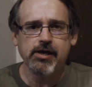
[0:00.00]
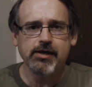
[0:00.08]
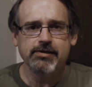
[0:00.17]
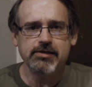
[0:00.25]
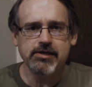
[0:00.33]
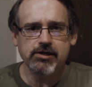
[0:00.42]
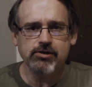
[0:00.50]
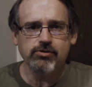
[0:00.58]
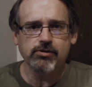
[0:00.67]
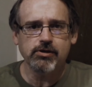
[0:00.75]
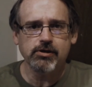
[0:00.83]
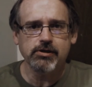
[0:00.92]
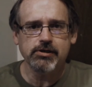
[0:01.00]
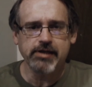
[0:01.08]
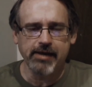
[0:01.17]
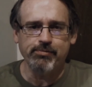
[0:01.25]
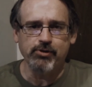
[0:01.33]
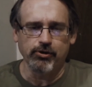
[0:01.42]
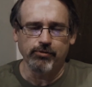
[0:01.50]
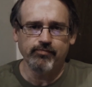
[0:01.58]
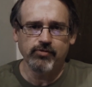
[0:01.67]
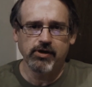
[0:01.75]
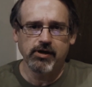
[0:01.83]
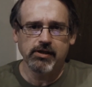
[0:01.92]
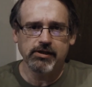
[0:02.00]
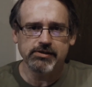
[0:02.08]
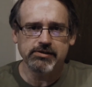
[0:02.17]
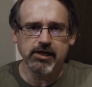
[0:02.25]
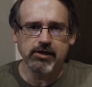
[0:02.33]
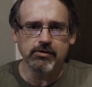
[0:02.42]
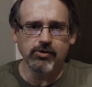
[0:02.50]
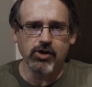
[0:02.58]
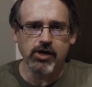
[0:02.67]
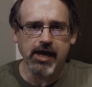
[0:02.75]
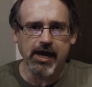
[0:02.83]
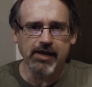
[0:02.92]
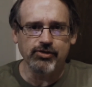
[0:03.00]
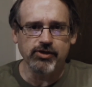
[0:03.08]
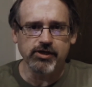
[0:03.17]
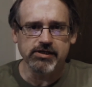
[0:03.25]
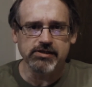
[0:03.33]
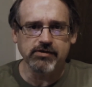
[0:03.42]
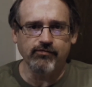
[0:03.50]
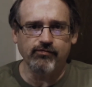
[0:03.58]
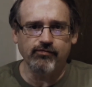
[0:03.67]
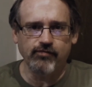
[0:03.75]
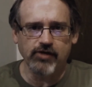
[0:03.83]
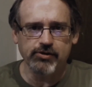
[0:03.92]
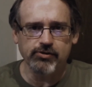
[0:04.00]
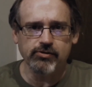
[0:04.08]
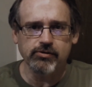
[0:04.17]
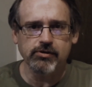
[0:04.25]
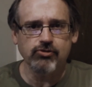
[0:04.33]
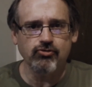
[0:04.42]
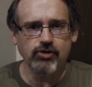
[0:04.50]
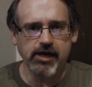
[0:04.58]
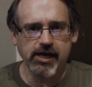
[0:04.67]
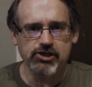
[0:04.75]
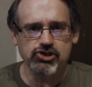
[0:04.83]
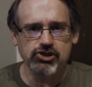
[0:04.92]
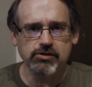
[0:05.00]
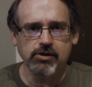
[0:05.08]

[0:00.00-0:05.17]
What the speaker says: Neil Napier. Let's take a look at this funnel creation,